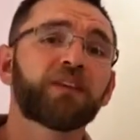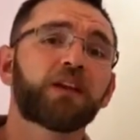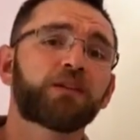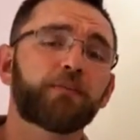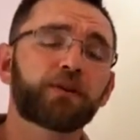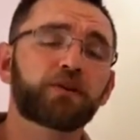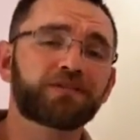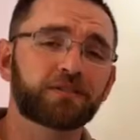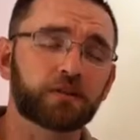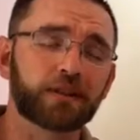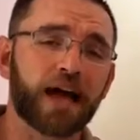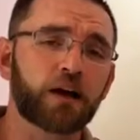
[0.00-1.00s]
Is it because it
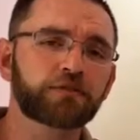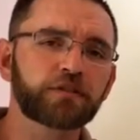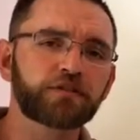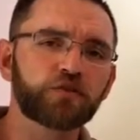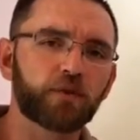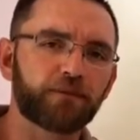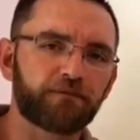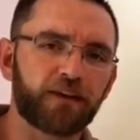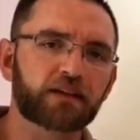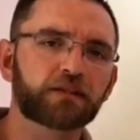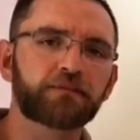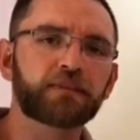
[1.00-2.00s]
allows us to
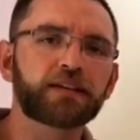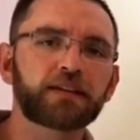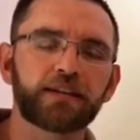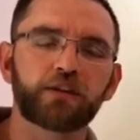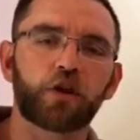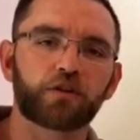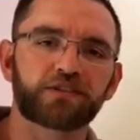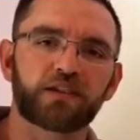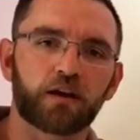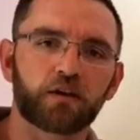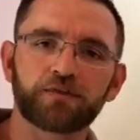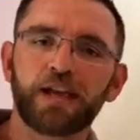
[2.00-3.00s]
effectively lead
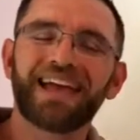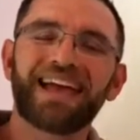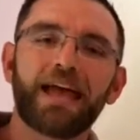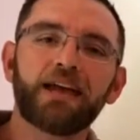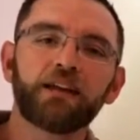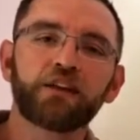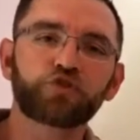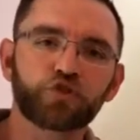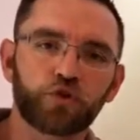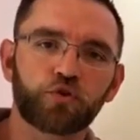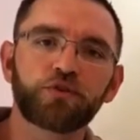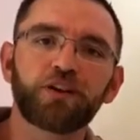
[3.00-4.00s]
ourselves and in
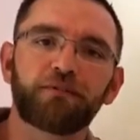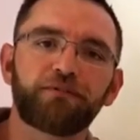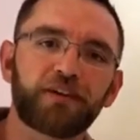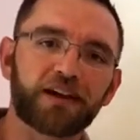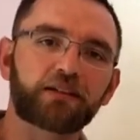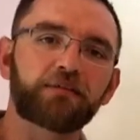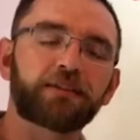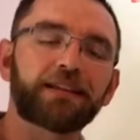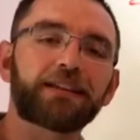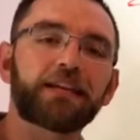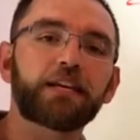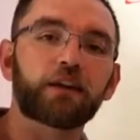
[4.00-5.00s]
turn effectively
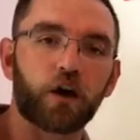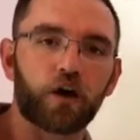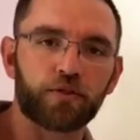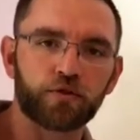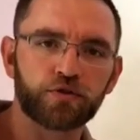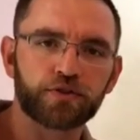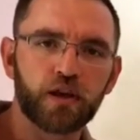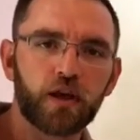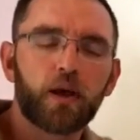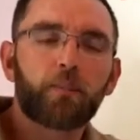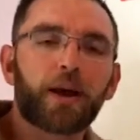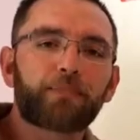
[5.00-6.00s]
lead others
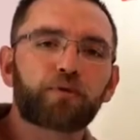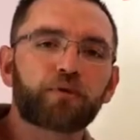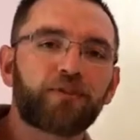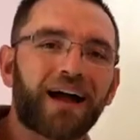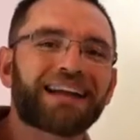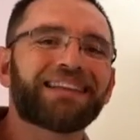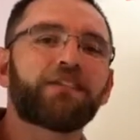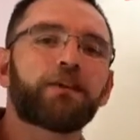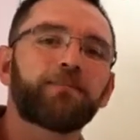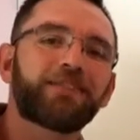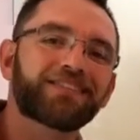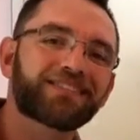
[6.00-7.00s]
by providing
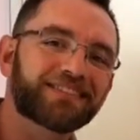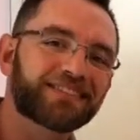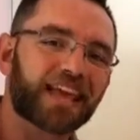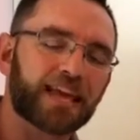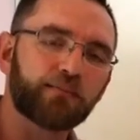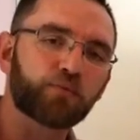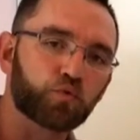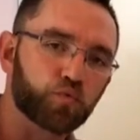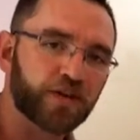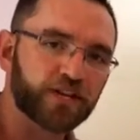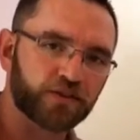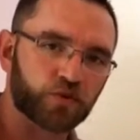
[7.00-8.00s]
them the same
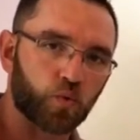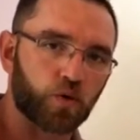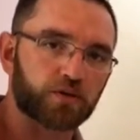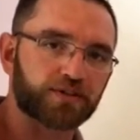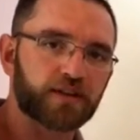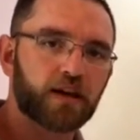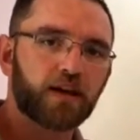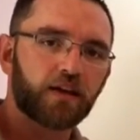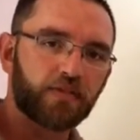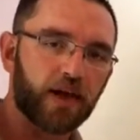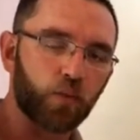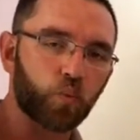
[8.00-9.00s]
resource
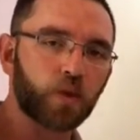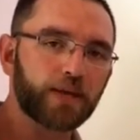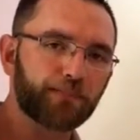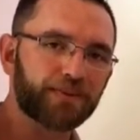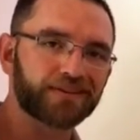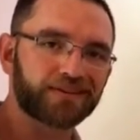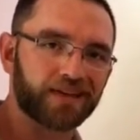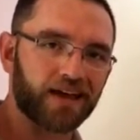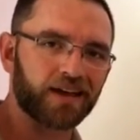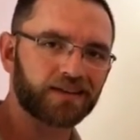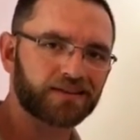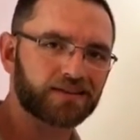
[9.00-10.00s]
that we
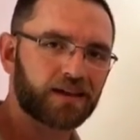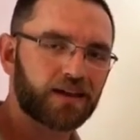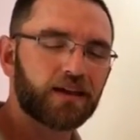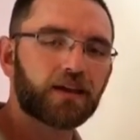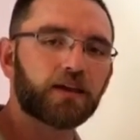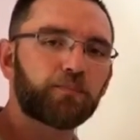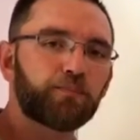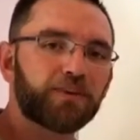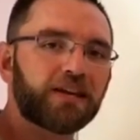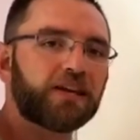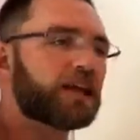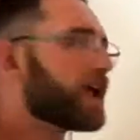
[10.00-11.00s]
possess in
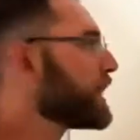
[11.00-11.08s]
being